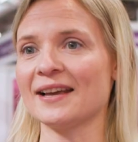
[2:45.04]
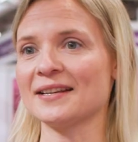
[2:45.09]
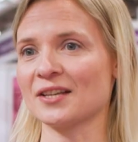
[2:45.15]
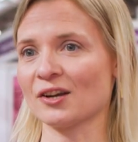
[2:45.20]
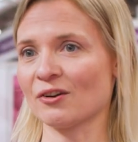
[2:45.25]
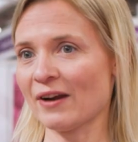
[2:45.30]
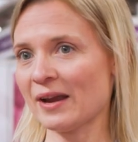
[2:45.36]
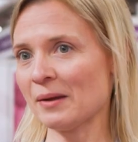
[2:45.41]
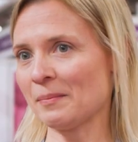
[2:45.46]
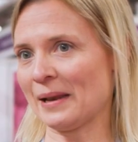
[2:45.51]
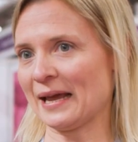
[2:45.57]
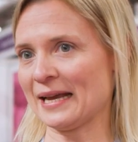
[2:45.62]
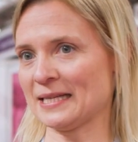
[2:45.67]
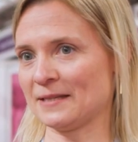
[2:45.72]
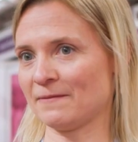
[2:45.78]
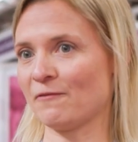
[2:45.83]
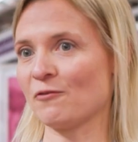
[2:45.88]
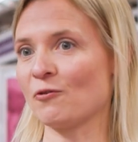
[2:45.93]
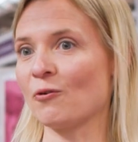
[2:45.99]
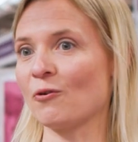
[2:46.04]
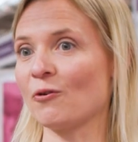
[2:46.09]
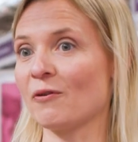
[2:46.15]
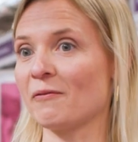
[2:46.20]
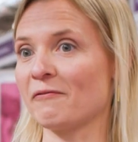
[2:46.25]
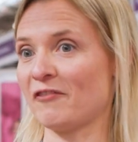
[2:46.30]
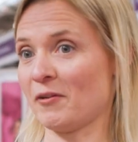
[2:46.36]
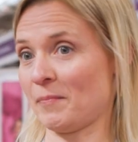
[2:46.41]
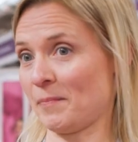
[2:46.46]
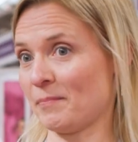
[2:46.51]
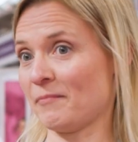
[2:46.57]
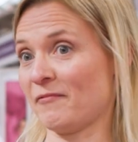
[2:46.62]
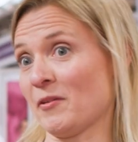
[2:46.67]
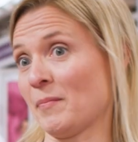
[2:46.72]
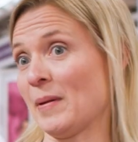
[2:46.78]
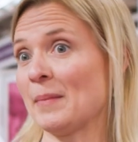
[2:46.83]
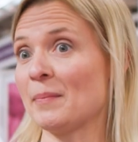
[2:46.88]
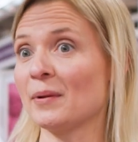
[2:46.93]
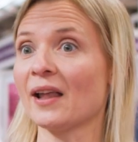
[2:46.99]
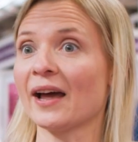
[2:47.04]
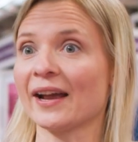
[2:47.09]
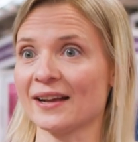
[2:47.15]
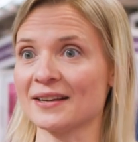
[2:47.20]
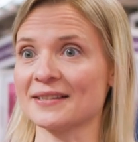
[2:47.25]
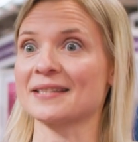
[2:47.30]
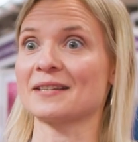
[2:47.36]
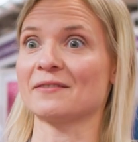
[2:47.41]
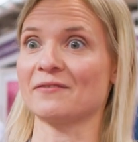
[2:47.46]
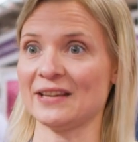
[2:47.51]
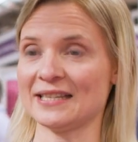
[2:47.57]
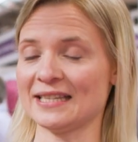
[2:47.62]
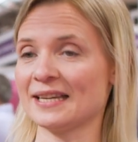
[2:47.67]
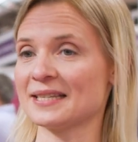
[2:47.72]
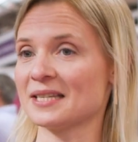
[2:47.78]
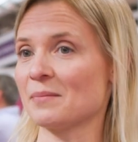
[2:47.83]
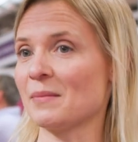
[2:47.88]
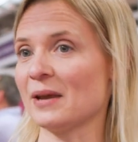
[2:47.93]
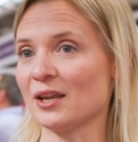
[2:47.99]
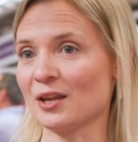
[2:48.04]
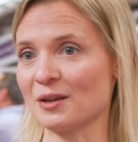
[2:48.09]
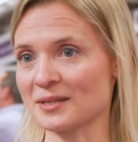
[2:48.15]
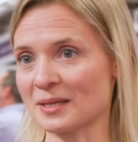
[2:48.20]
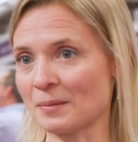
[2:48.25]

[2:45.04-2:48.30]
It's a great place for people like us to visit, to meet new